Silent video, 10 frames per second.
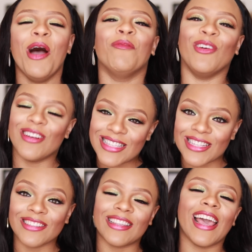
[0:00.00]
But
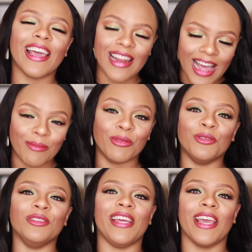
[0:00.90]
until then, I'm
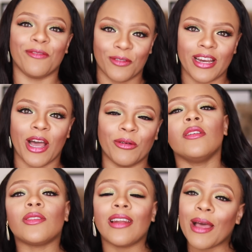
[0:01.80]
good here for now.
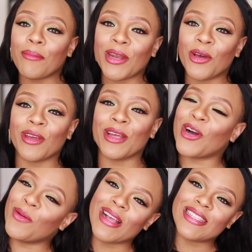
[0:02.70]
So let me know in the
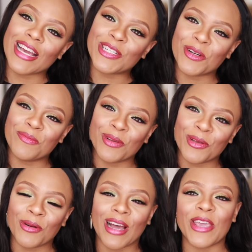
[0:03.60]
comment section
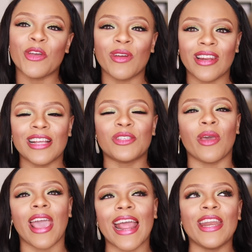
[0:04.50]
below, can you relate
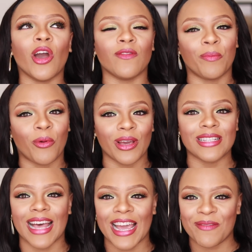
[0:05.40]
to any of the
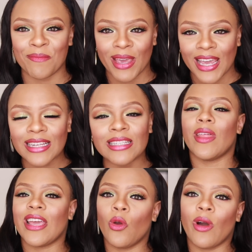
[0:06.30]
points I made?
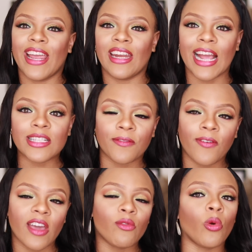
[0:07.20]
Whether you are a
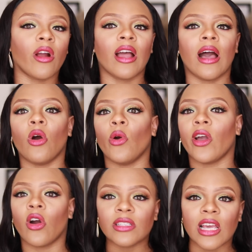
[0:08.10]
9-to-5 worker or
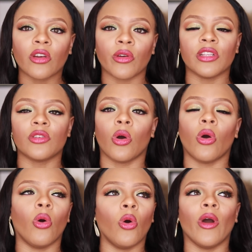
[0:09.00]
a content creator
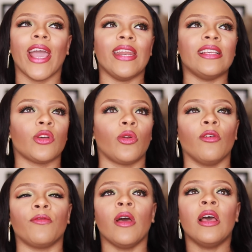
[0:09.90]
or any sort
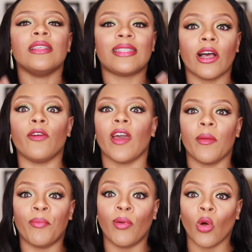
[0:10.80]
of
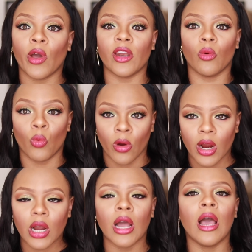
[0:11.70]
self-employed
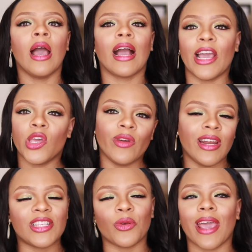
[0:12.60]
work, can you
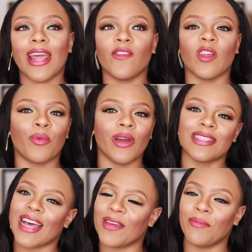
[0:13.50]
relate to any of the
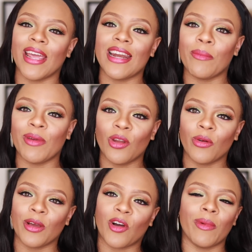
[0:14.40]
points I made? Let me know
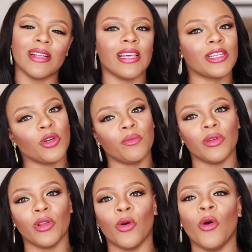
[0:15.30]
in the comment section
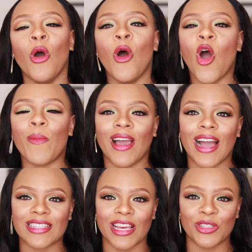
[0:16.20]
below. Hope you
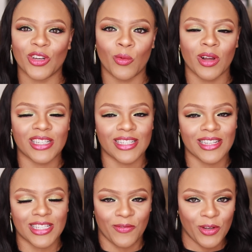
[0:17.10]
guys enjoyed watching
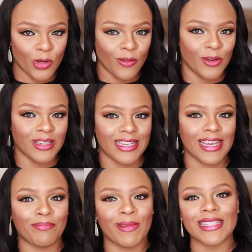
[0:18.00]
this video. If you
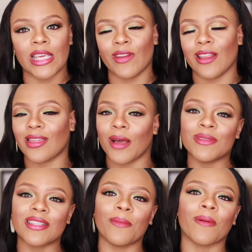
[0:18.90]
did, please give it a
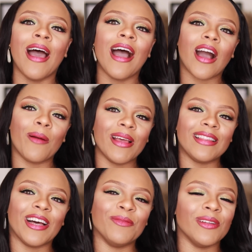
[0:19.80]
thumbs up, comment
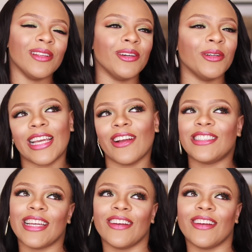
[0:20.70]
down below, share.